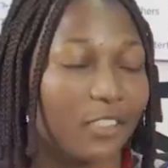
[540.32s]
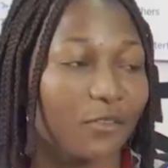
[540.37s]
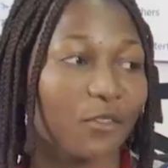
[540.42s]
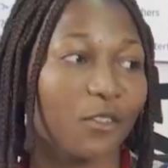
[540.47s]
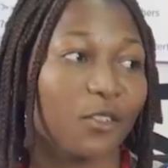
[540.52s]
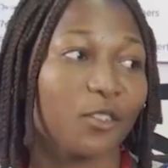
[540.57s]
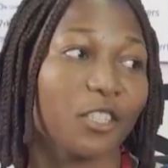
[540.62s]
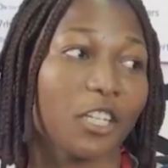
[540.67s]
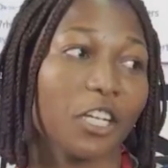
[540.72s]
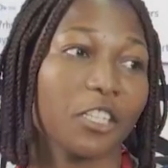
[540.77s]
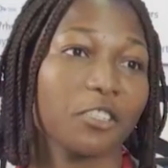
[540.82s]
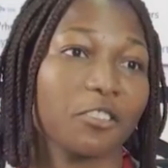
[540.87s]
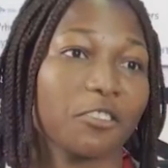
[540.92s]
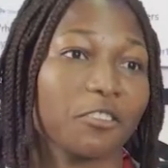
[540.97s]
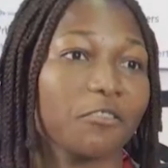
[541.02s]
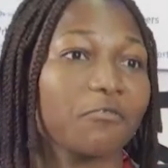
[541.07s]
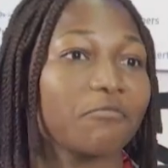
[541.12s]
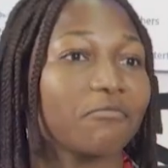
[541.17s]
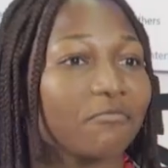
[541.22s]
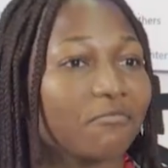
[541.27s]
is forced
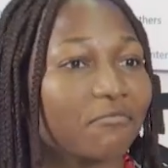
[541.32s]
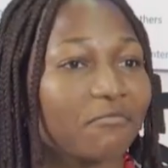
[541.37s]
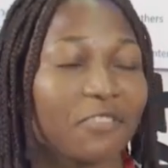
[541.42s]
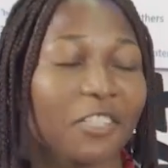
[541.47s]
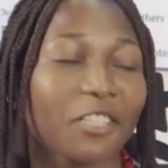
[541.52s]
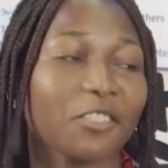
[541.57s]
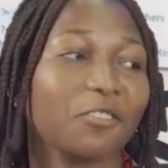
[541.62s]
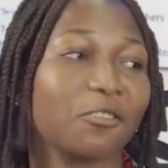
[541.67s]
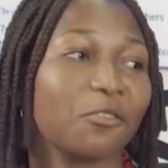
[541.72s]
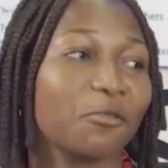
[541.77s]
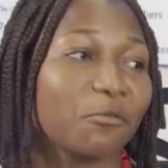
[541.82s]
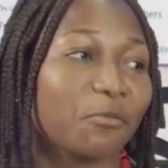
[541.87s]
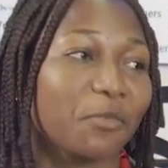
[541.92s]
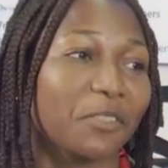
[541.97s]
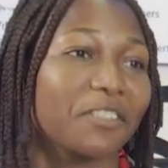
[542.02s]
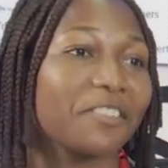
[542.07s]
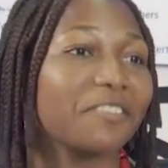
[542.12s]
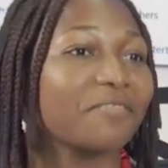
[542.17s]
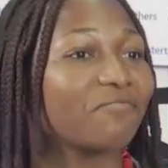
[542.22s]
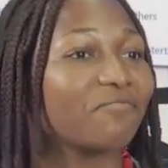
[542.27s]
scarcity. There shouldn't be.